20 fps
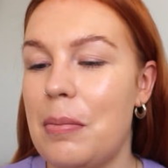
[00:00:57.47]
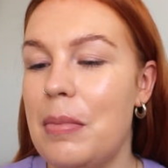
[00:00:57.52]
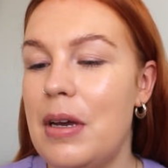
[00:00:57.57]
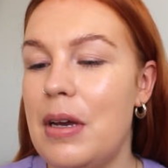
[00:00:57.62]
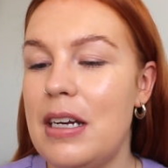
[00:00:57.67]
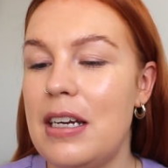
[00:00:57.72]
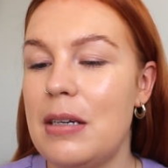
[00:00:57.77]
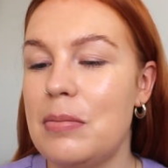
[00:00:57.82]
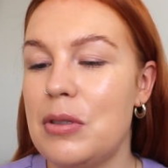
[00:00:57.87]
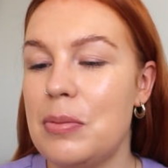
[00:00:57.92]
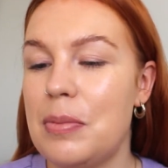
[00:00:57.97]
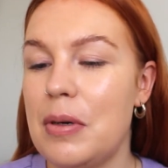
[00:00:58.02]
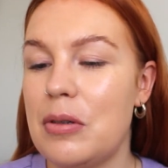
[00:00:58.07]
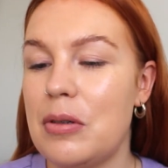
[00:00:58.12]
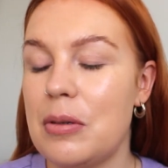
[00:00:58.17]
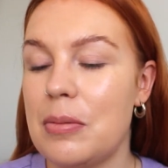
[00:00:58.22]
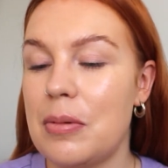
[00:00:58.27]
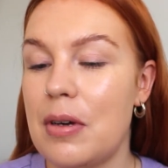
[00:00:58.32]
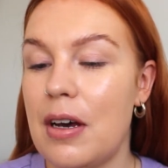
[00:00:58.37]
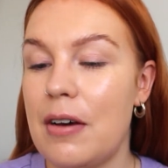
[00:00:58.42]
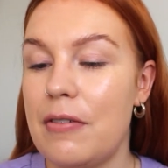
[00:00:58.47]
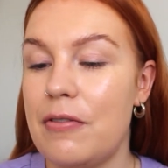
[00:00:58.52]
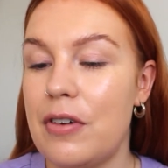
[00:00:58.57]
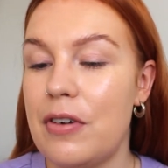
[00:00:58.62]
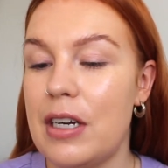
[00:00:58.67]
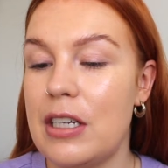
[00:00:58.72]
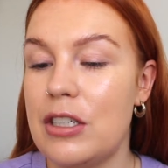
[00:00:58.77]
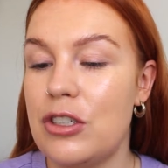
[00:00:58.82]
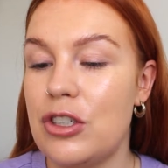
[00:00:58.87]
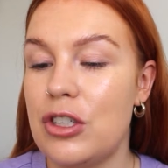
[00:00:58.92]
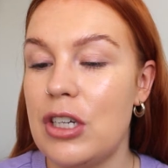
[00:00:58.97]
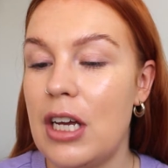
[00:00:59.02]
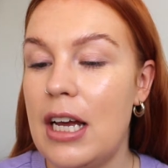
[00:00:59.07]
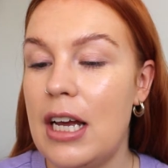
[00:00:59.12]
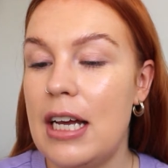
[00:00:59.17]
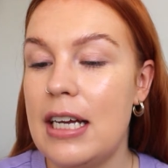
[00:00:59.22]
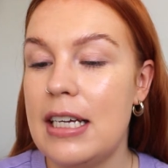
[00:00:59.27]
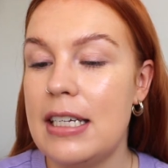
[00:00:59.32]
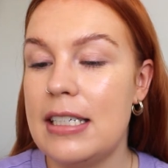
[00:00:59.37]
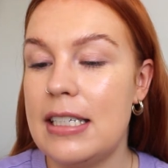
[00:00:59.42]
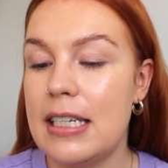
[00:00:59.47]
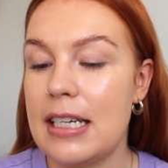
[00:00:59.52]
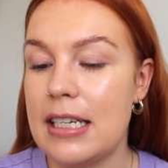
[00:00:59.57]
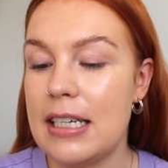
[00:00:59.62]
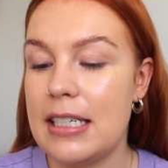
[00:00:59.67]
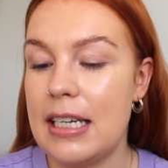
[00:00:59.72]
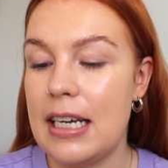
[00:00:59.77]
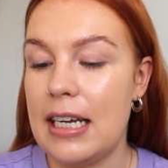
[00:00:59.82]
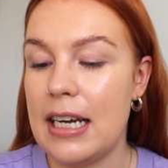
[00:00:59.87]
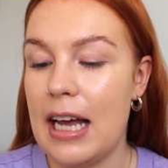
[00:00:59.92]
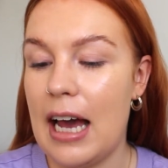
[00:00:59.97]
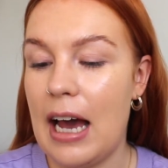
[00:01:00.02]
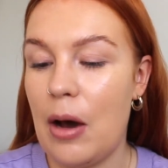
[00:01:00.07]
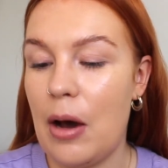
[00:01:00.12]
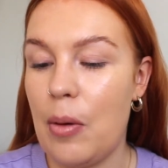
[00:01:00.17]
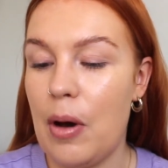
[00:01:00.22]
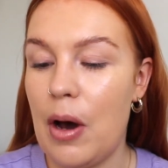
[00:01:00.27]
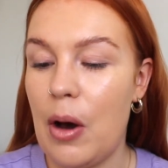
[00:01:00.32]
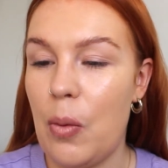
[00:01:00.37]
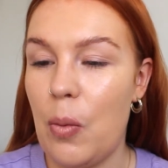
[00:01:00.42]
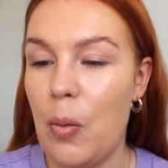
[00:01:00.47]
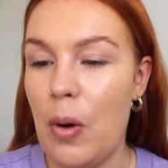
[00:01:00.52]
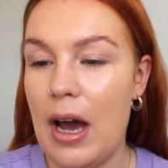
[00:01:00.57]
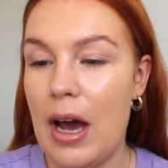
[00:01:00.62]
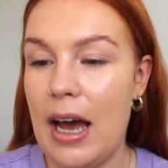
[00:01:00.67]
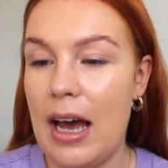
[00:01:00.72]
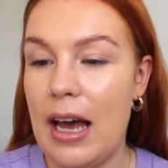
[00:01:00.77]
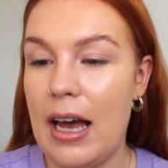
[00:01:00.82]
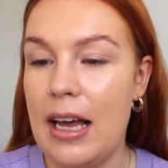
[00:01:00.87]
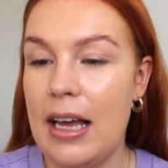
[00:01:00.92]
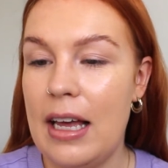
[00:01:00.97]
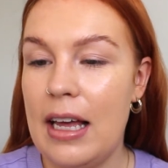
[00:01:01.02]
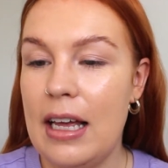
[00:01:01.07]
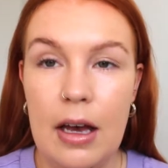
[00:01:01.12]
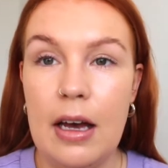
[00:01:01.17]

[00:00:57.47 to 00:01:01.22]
Medium to build coverage. 16-hour wear.